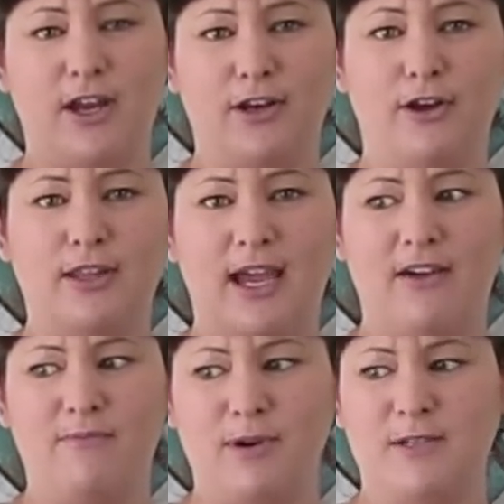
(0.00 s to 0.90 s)
I know they
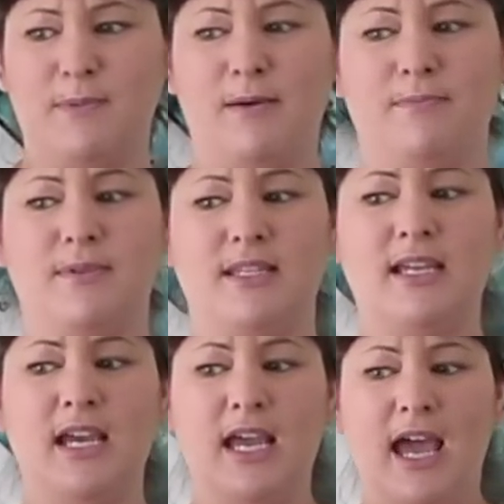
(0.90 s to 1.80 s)
have breast pumps
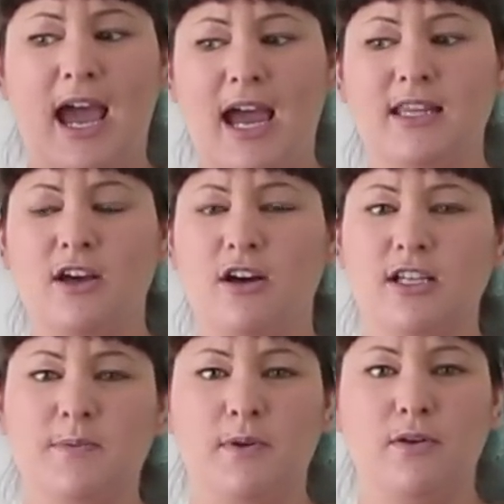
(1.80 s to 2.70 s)
at the
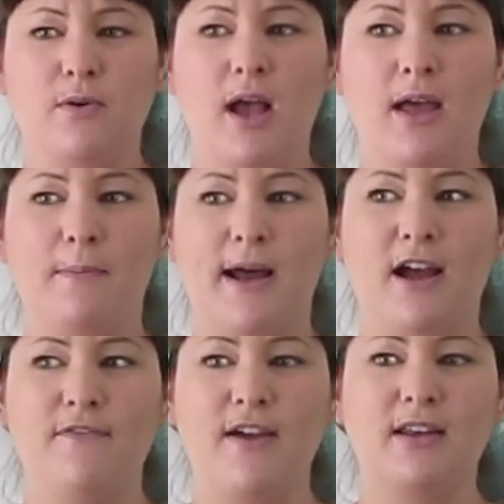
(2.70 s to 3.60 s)
hospital, but
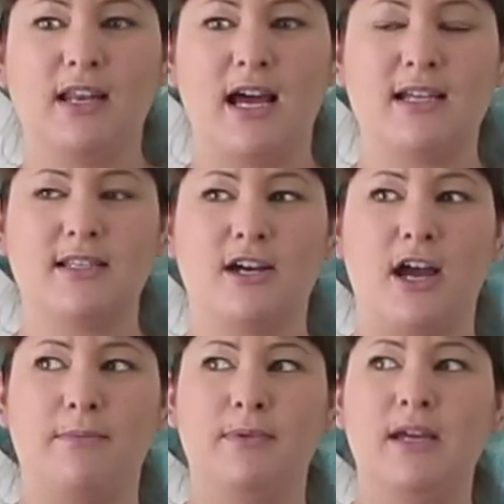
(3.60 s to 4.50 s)
I found last
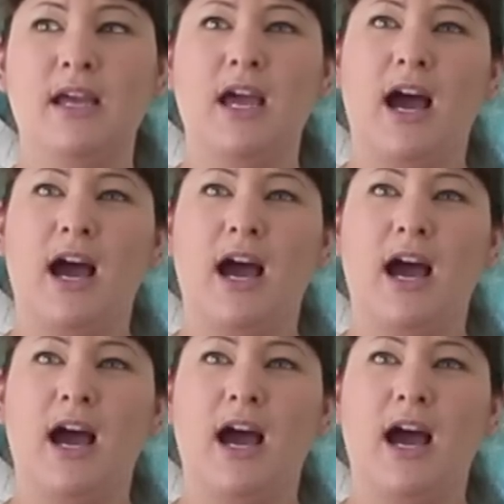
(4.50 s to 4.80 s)
time,